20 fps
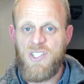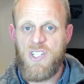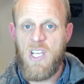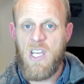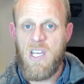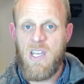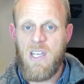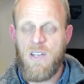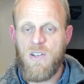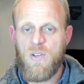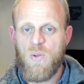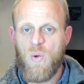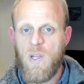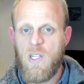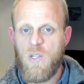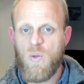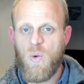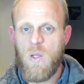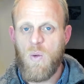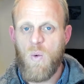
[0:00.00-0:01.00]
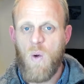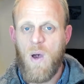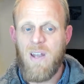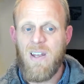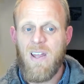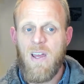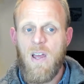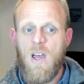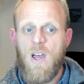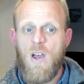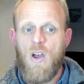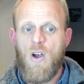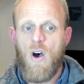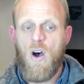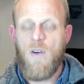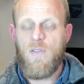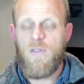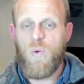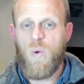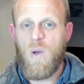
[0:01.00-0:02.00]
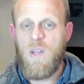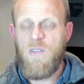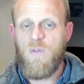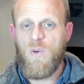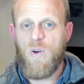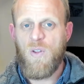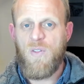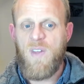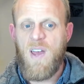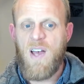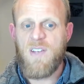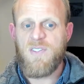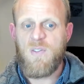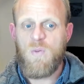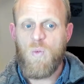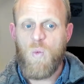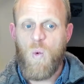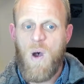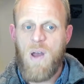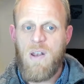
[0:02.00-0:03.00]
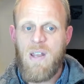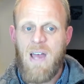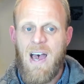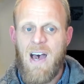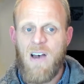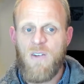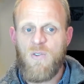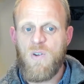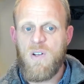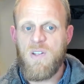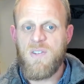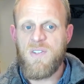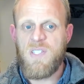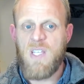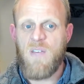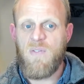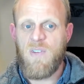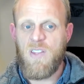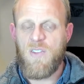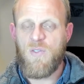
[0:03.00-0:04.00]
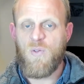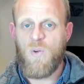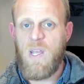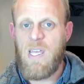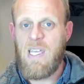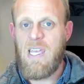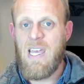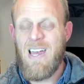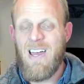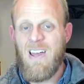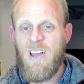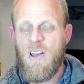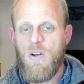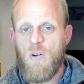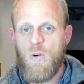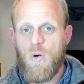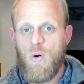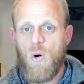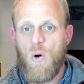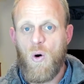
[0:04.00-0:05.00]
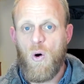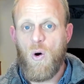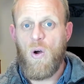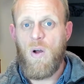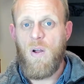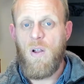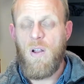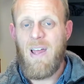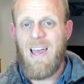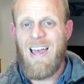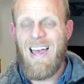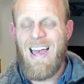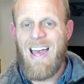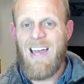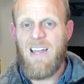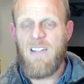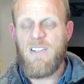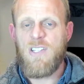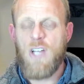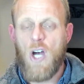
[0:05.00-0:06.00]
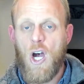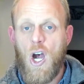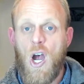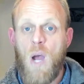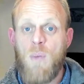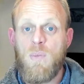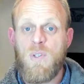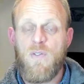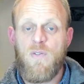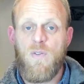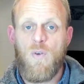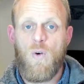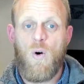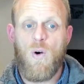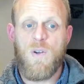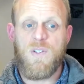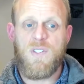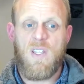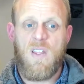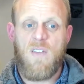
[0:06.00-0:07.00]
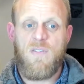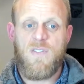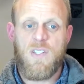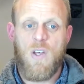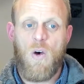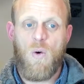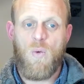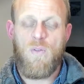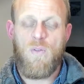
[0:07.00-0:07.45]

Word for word: year in 2021 of 24,173 or times four. So they've sold